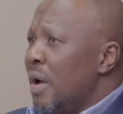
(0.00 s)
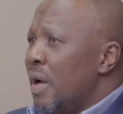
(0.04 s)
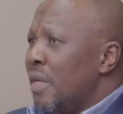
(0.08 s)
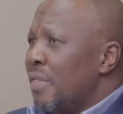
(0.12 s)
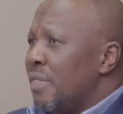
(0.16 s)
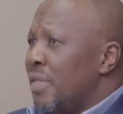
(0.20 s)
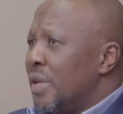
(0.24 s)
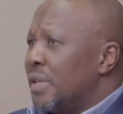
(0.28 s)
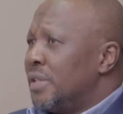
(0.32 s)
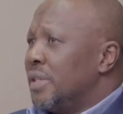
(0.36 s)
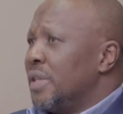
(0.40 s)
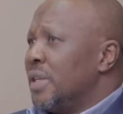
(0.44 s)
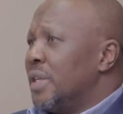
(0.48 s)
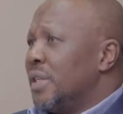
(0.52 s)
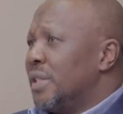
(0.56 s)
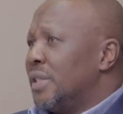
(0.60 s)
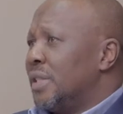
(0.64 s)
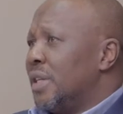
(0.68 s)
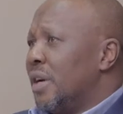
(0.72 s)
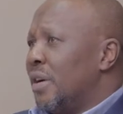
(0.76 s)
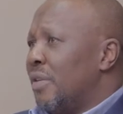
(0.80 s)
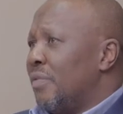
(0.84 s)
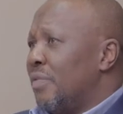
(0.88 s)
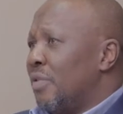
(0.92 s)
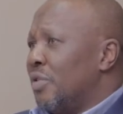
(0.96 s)
This in
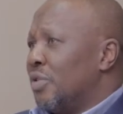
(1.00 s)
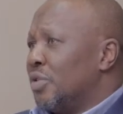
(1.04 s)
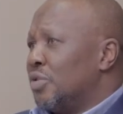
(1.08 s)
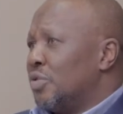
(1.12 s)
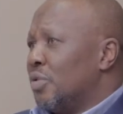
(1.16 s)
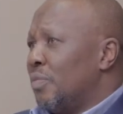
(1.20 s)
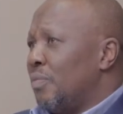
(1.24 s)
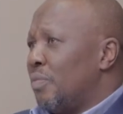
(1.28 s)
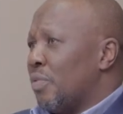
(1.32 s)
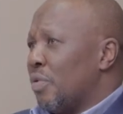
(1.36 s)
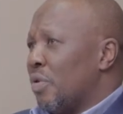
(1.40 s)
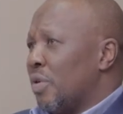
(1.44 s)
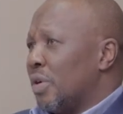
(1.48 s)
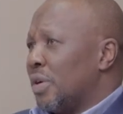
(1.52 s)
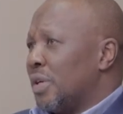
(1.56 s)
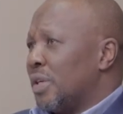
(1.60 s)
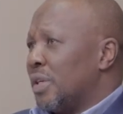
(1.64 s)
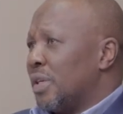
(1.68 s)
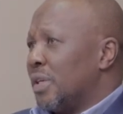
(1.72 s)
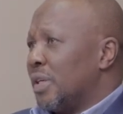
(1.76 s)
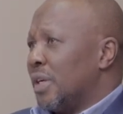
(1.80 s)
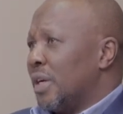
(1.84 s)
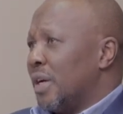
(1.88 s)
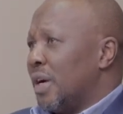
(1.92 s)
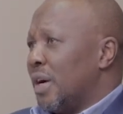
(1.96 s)
itself also
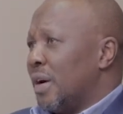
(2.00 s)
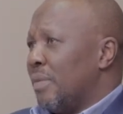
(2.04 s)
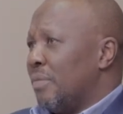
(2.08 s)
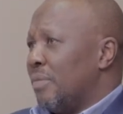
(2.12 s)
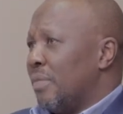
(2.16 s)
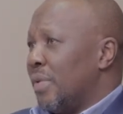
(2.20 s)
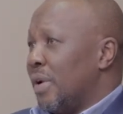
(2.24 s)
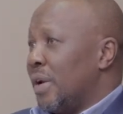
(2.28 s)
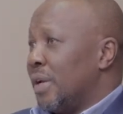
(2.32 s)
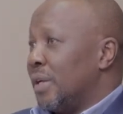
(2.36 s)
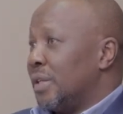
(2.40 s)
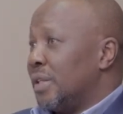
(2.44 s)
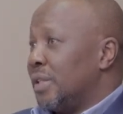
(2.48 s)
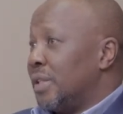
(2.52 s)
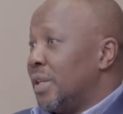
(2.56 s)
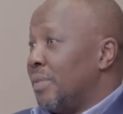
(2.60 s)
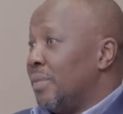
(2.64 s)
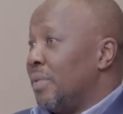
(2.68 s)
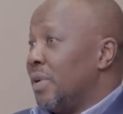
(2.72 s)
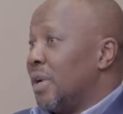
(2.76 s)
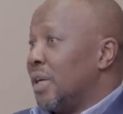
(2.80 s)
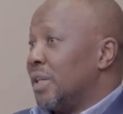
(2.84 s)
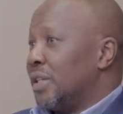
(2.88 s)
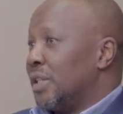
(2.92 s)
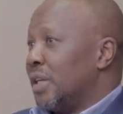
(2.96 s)
brought um, in
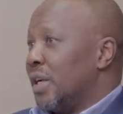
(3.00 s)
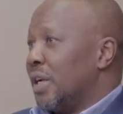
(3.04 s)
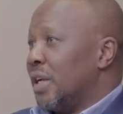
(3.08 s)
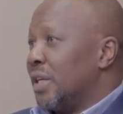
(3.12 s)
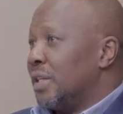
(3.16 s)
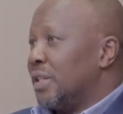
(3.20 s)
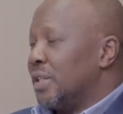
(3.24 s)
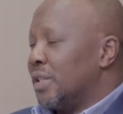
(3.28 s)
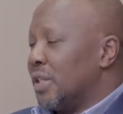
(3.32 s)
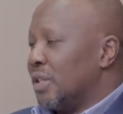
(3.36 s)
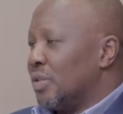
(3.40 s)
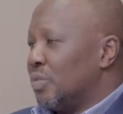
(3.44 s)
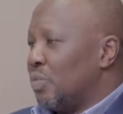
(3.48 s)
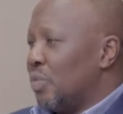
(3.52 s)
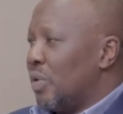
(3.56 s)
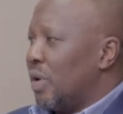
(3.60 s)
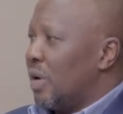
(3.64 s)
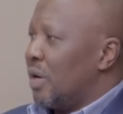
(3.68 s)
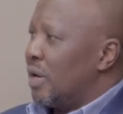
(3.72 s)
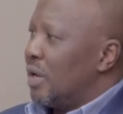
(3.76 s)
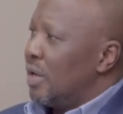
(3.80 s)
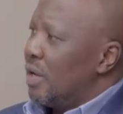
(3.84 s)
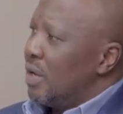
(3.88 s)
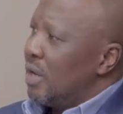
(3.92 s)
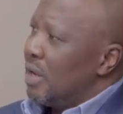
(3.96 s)
similar challenges as
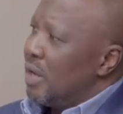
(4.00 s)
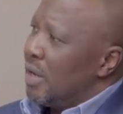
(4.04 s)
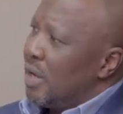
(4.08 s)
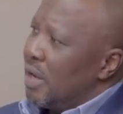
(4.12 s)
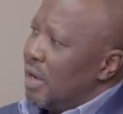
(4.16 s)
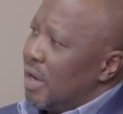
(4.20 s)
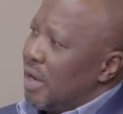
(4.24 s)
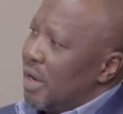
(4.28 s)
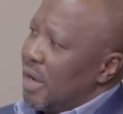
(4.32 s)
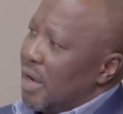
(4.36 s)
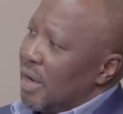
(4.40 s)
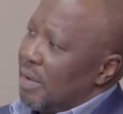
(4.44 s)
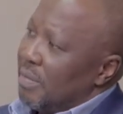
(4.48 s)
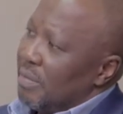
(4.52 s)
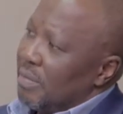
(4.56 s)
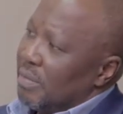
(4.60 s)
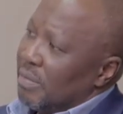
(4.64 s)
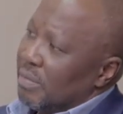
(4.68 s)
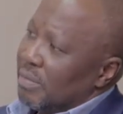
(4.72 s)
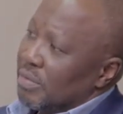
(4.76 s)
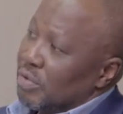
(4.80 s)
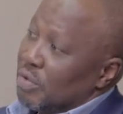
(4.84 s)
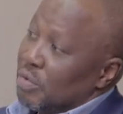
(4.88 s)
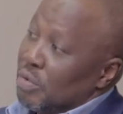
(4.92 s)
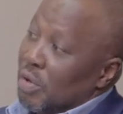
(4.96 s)
well.
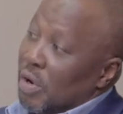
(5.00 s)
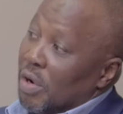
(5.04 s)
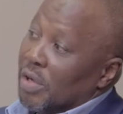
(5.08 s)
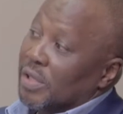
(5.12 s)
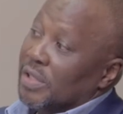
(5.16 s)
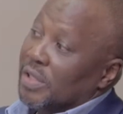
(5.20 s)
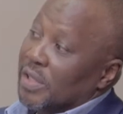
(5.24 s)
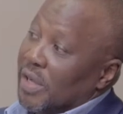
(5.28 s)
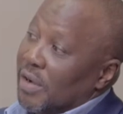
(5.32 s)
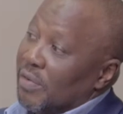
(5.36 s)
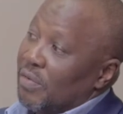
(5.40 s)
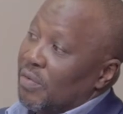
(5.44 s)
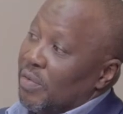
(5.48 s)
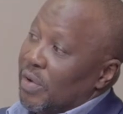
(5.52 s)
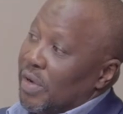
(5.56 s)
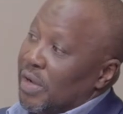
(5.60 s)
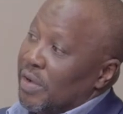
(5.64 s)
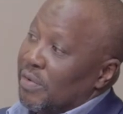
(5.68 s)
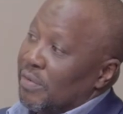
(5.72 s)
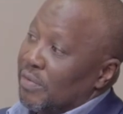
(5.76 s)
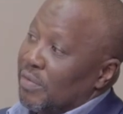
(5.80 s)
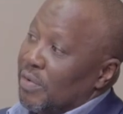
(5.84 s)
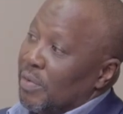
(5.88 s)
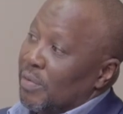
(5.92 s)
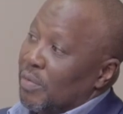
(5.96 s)
Um, to our staff
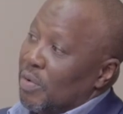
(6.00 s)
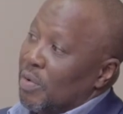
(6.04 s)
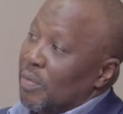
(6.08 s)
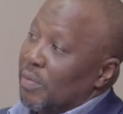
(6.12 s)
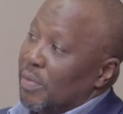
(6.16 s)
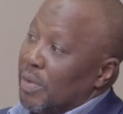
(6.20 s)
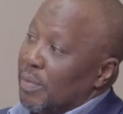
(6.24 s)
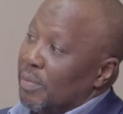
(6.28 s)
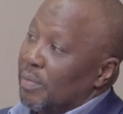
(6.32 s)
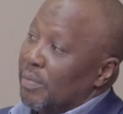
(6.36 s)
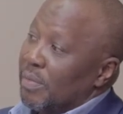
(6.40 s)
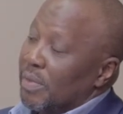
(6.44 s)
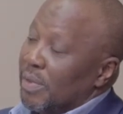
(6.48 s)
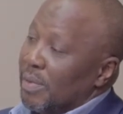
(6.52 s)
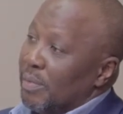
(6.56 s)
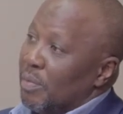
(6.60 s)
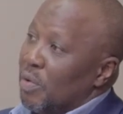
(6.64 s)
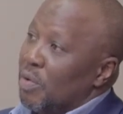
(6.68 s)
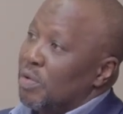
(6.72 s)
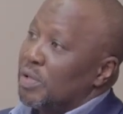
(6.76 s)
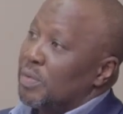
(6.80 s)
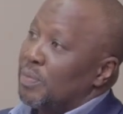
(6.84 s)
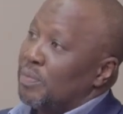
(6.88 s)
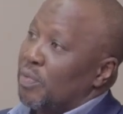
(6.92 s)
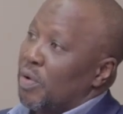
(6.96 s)
working from mm -hmm. home. The, the,
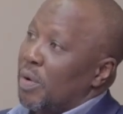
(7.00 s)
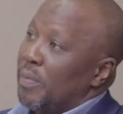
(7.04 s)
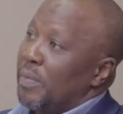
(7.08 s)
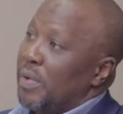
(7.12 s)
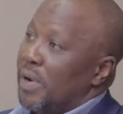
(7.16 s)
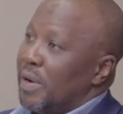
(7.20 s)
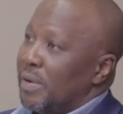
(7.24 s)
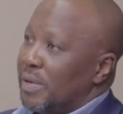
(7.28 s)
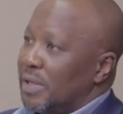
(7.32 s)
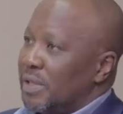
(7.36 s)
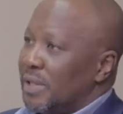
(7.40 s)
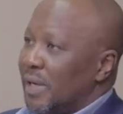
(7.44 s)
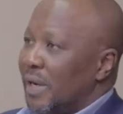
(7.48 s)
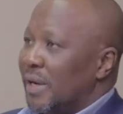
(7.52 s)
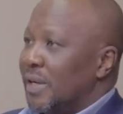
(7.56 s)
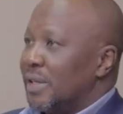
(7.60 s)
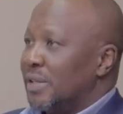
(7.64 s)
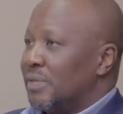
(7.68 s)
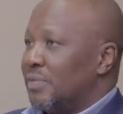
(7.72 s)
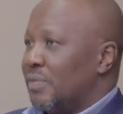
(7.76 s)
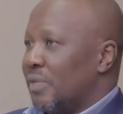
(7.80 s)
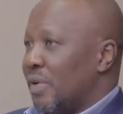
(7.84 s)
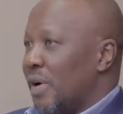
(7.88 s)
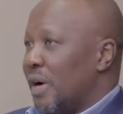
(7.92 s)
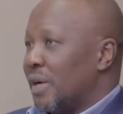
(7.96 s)
most prominent
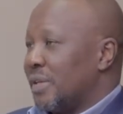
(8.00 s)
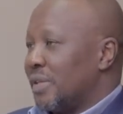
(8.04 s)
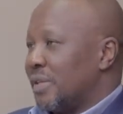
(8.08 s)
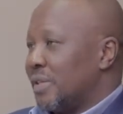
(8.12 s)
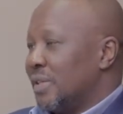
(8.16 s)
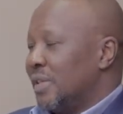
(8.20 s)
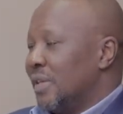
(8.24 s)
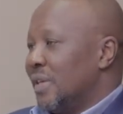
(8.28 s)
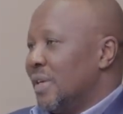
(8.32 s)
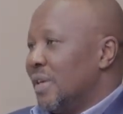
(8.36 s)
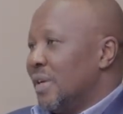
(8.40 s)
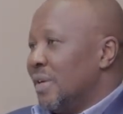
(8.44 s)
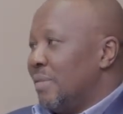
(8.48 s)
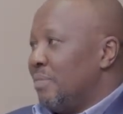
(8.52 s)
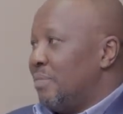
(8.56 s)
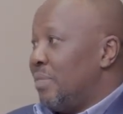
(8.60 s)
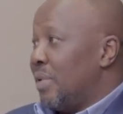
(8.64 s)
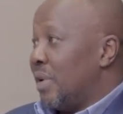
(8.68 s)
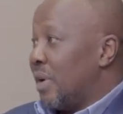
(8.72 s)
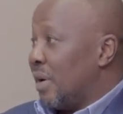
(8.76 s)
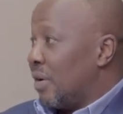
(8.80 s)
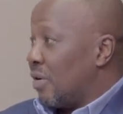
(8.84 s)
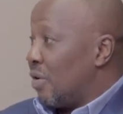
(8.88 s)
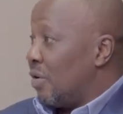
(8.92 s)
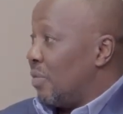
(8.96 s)
challenge for us,
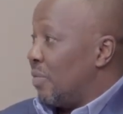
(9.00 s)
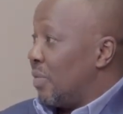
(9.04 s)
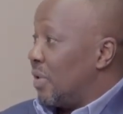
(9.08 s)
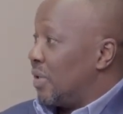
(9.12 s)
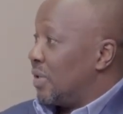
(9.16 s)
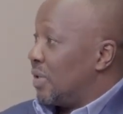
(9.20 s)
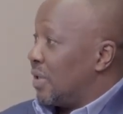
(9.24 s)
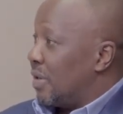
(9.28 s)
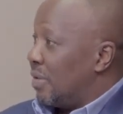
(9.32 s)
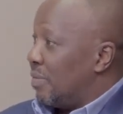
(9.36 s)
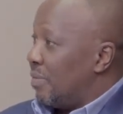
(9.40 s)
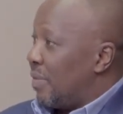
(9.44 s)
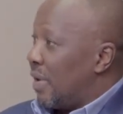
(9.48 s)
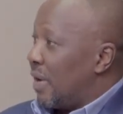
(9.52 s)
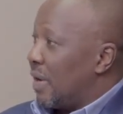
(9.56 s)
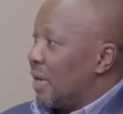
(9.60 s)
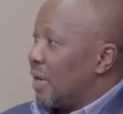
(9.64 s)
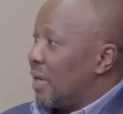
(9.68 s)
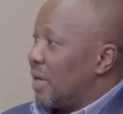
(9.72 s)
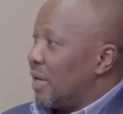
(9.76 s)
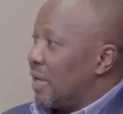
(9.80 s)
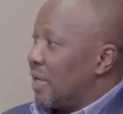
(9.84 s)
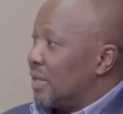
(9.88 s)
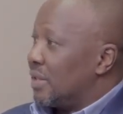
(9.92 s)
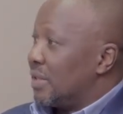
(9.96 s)
being a commercial
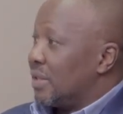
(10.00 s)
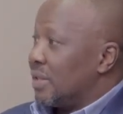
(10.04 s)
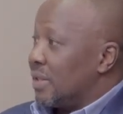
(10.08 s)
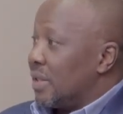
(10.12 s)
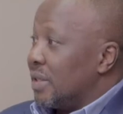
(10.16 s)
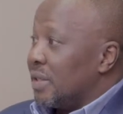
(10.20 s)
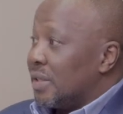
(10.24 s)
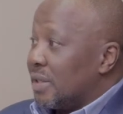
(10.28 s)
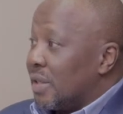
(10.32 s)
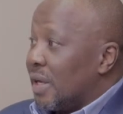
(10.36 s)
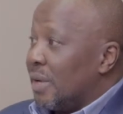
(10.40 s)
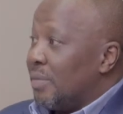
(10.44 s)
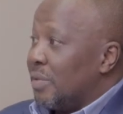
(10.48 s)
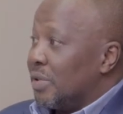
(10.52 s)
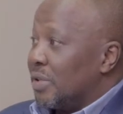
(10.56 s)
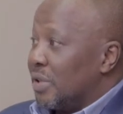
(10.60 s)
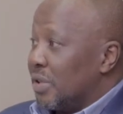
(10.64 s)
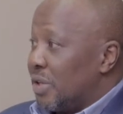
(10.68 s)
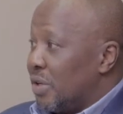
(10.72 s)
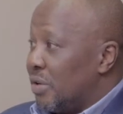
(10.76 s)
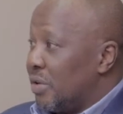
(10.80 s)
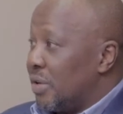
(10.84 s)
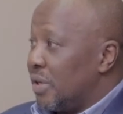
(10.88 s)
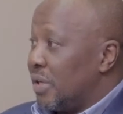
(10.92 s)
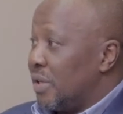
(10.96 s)
bank, is, is
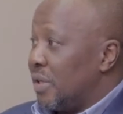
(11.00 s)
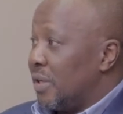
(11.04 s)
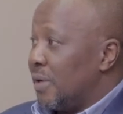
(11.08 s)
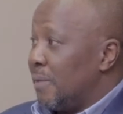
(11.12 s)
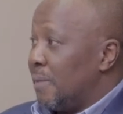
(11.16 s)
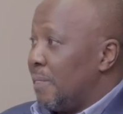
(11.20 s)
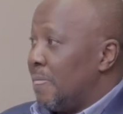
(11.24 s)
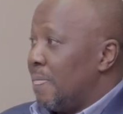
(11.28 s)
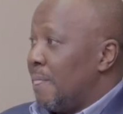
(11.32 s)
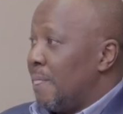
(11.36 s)
cybersecurity